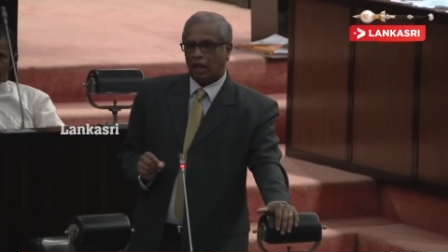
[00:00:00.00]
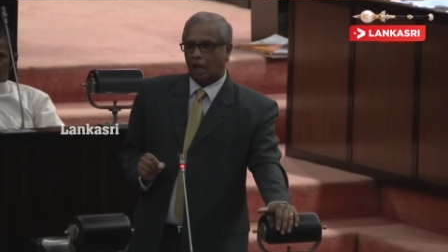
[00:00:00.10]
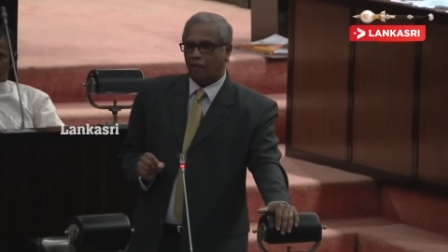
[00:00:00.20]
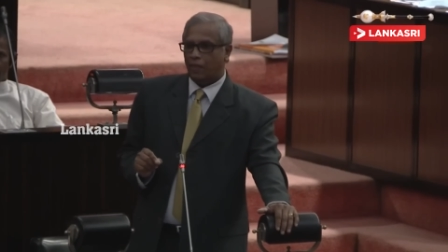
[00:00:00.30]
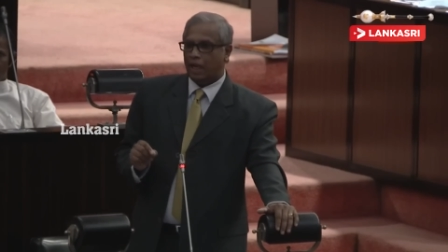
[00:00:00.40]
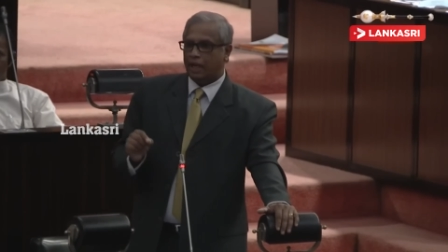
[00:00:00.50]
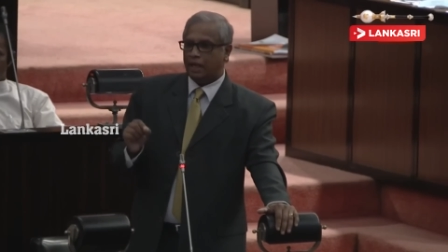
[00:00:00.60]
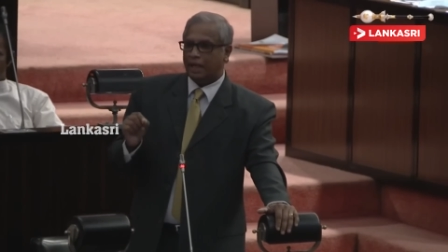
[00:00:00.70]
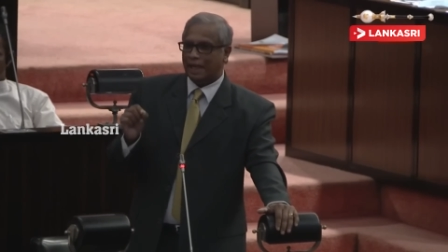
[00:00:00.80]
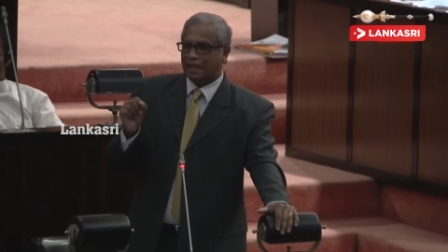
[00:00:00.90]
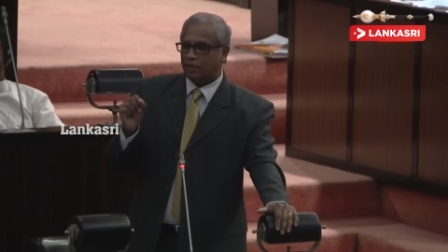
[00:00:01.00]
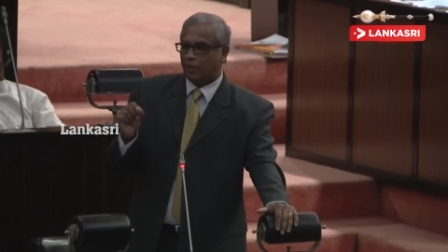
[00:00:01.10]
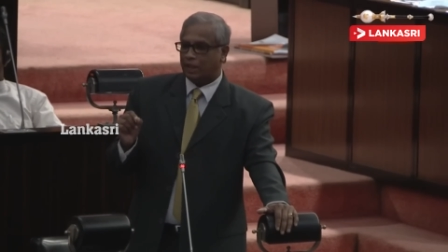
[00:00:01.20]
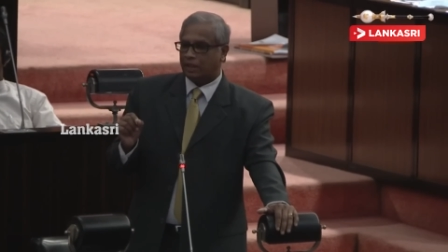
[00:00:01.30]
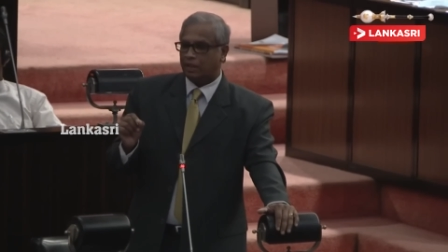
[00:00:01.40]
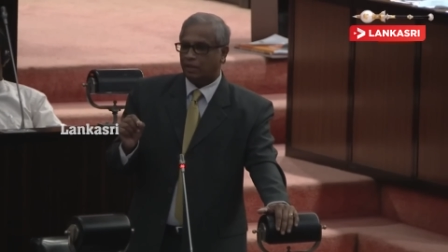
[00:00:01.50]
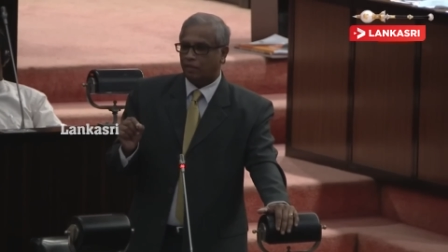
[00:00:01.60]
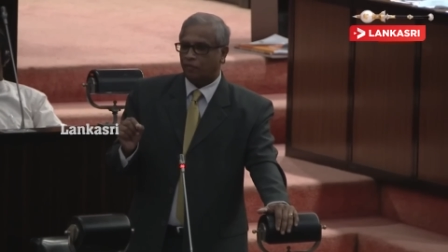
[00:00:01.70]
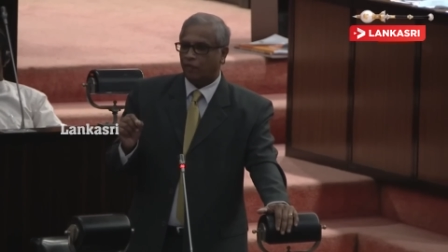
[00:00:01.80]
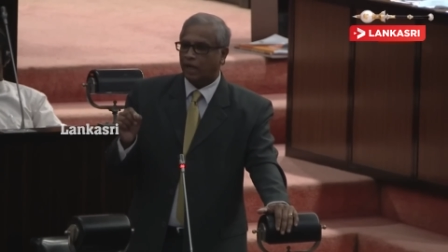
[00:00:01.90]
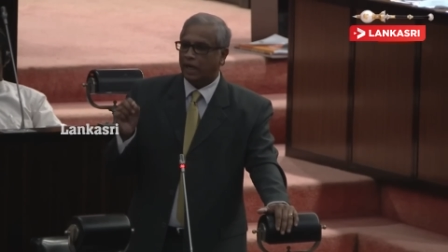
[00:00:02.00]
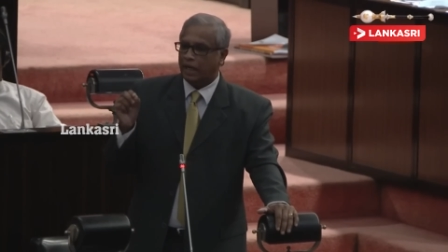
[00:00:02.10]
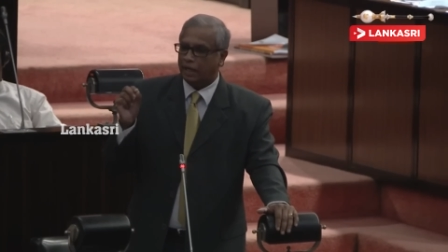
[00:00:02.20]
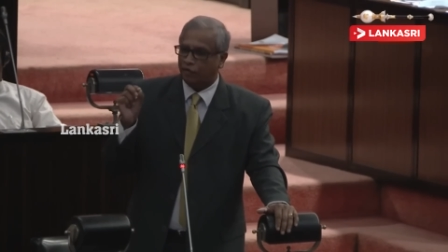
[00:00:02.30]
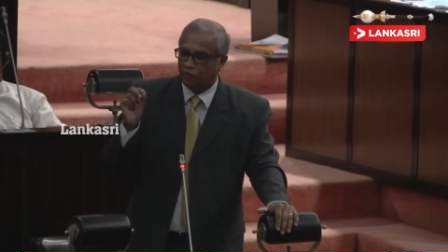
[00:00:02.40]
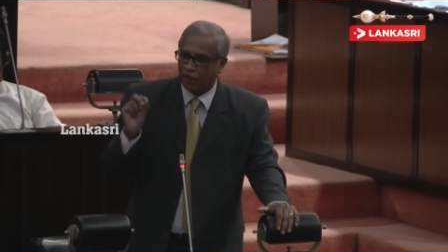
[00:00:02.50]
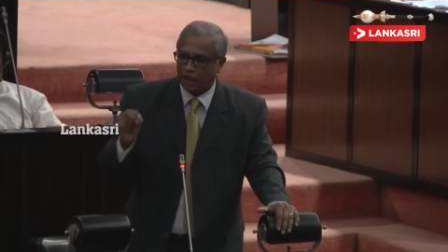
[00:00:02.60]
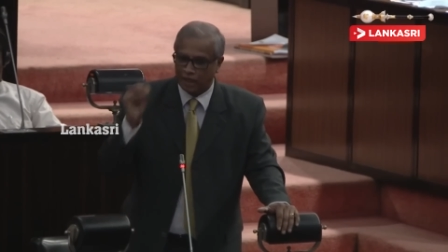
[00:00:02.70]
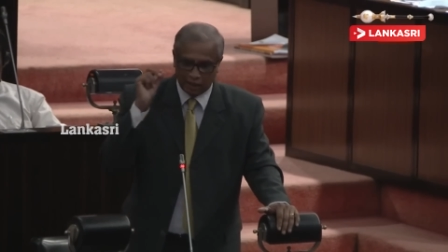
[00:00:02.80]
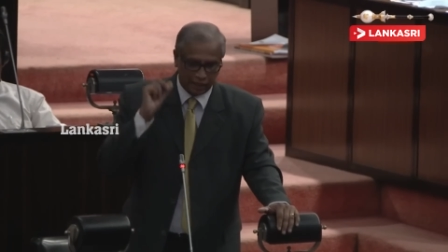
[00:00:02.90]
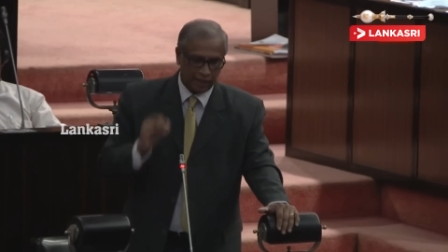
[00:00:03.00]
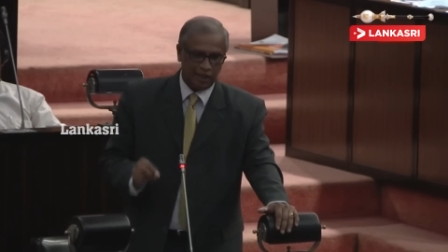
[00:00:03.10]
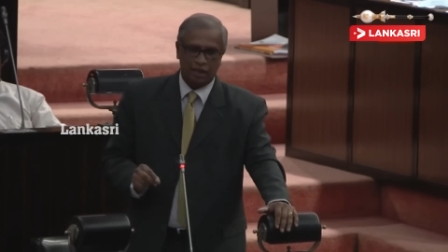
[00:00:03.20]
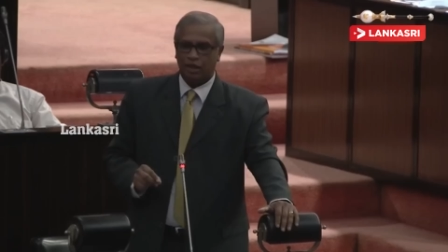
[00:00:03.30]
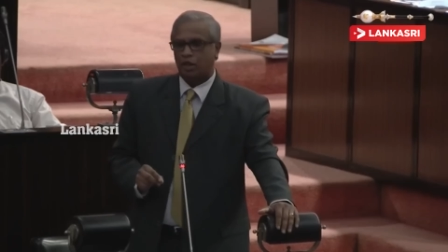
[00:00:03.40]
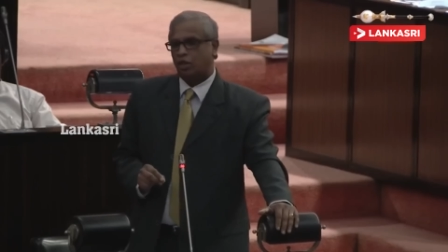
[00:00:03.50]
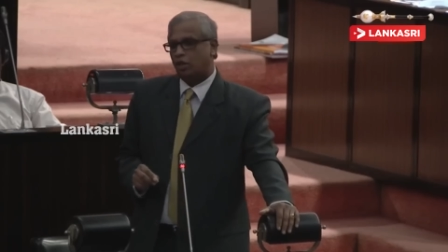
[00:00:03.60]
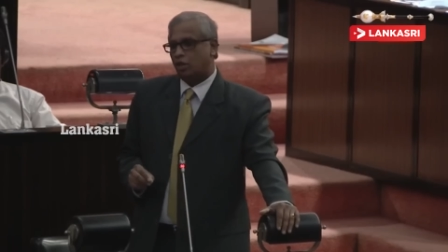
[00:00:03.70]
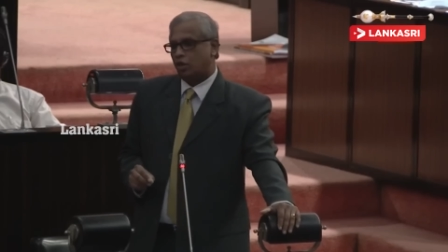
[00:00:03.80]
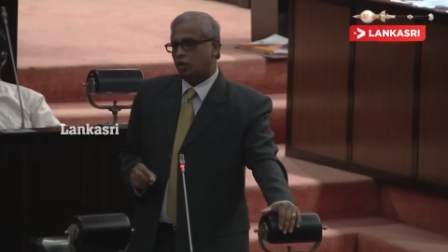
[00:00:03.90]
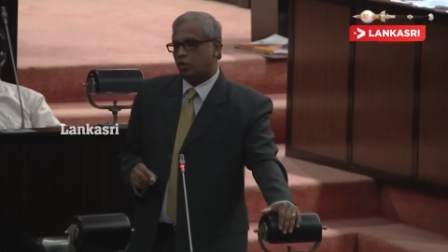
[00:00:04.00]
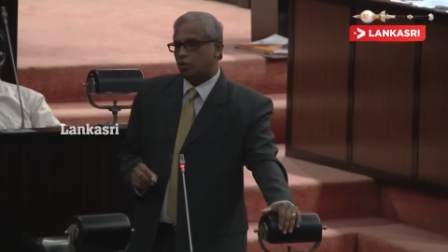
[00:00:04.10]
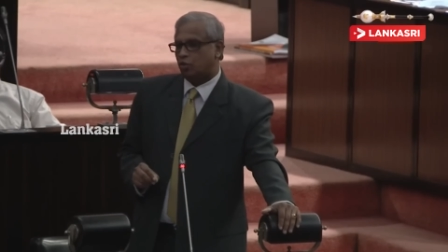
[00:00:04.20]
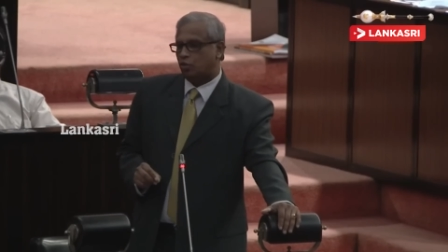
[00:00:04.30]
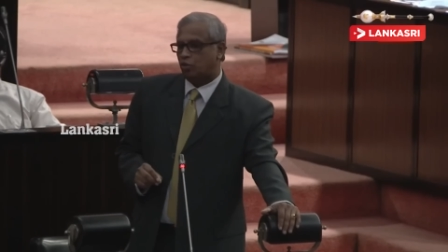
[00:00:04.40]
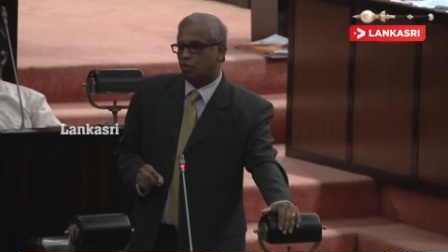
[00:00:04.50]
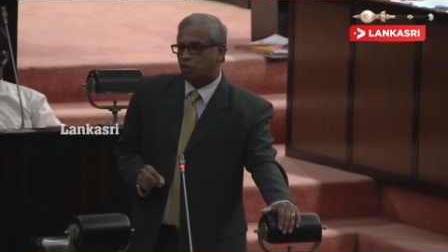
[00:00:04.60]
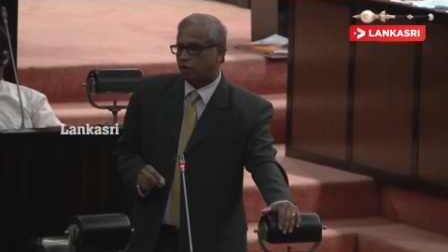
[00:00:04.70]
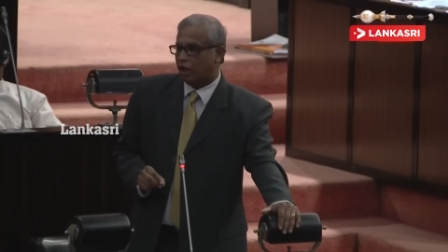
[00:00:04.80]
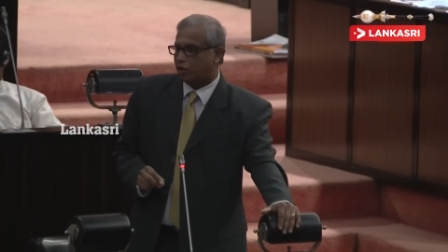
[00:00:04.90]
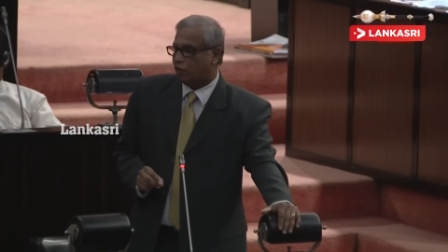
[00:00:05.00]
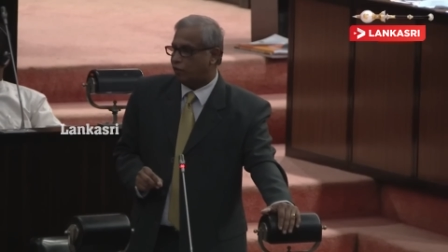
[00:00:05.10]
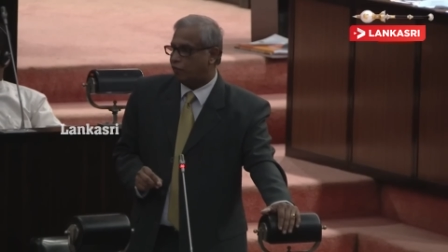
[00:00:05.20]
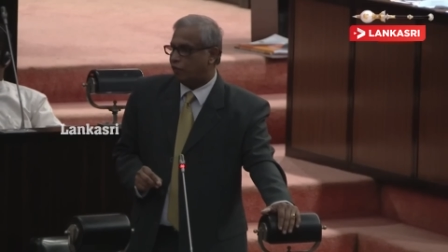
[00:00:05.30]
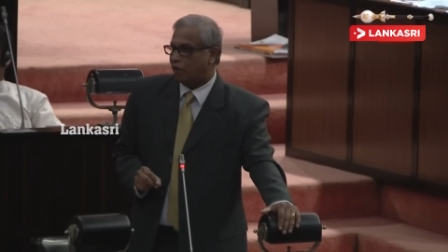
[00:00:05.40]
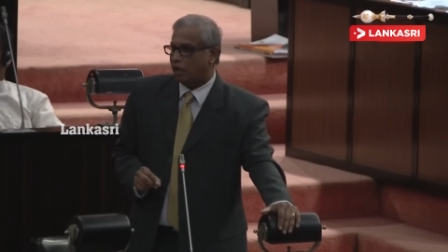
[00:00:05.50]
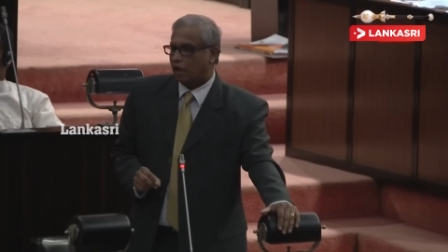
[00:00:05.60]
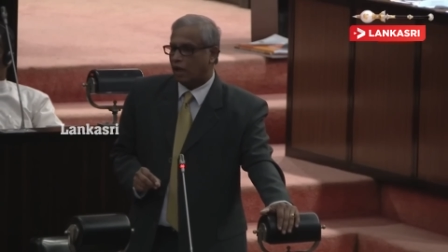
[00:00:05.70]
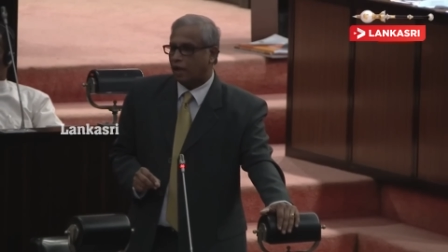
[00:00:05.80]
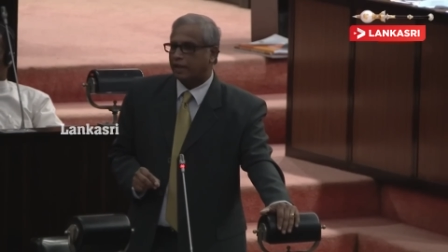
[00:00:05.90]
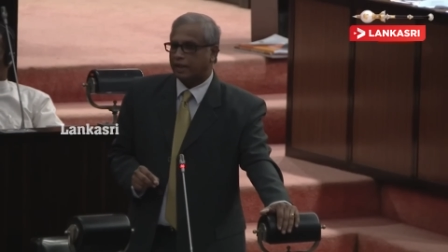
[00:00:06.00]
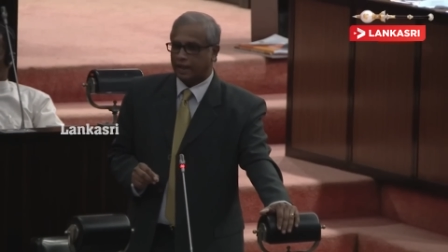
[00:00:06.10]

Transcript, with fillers: have been dealt with very differently to that of other